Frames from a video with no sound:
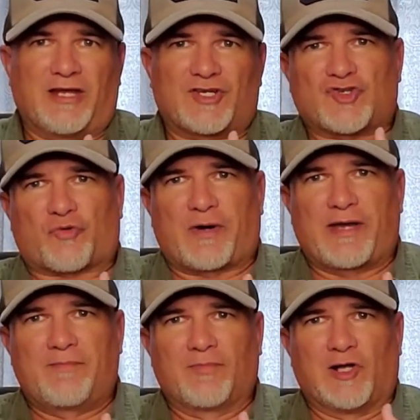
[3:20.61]

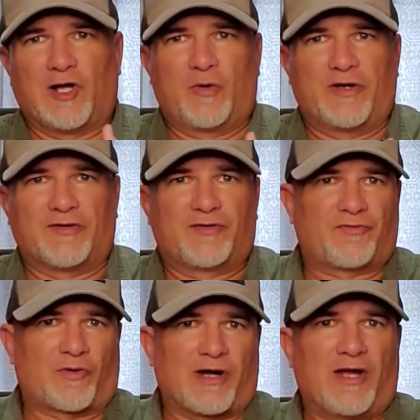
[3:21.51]
extreme low end
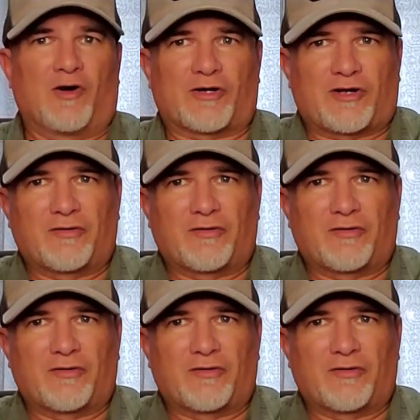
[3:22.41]
for elk.